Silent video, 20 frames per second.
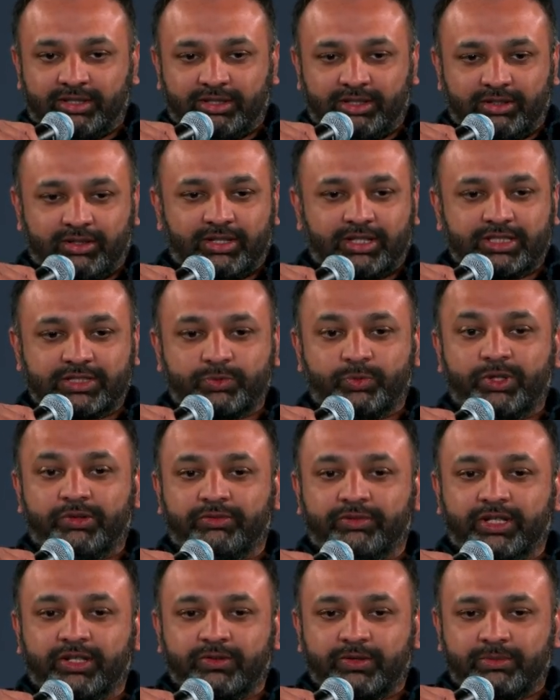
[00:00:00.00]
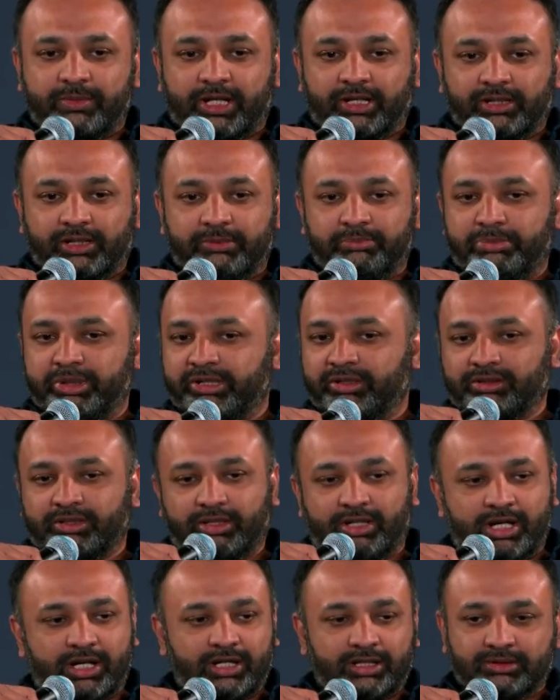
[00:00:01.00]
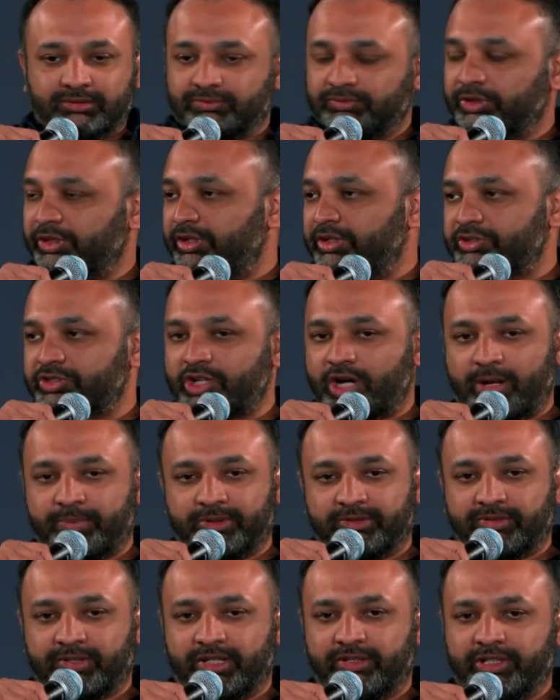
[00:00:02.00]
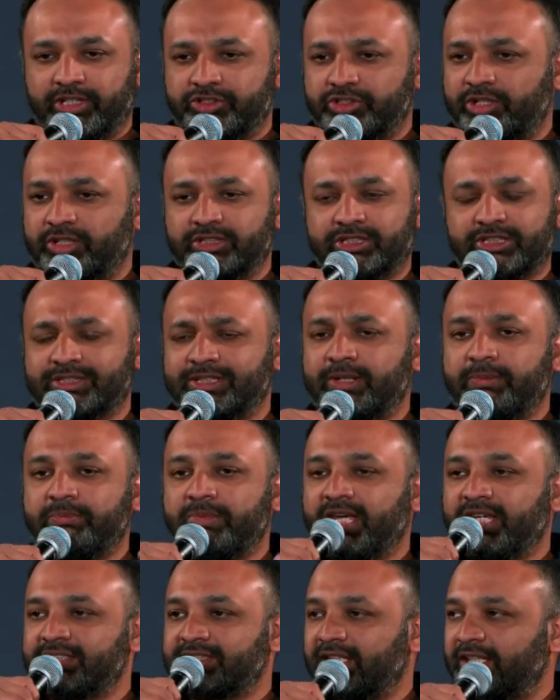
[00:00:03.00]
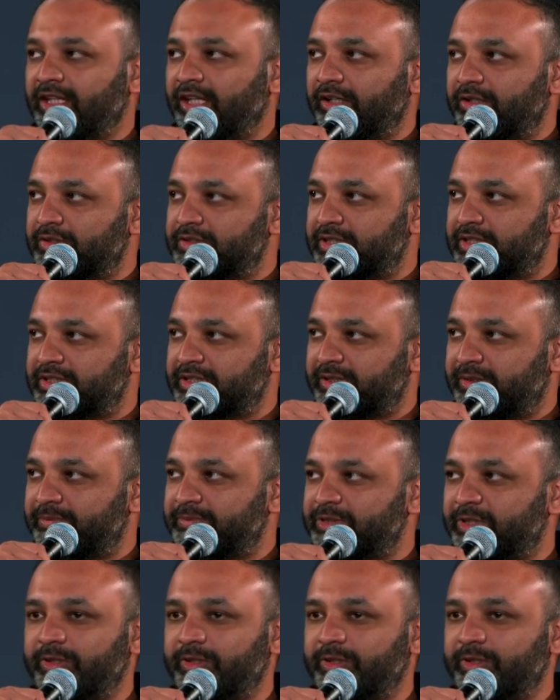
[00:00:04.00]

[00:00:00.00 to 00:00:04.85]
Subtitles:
as we have incrementally built along, Shopify, Recharge, it's an amazing ecosystem.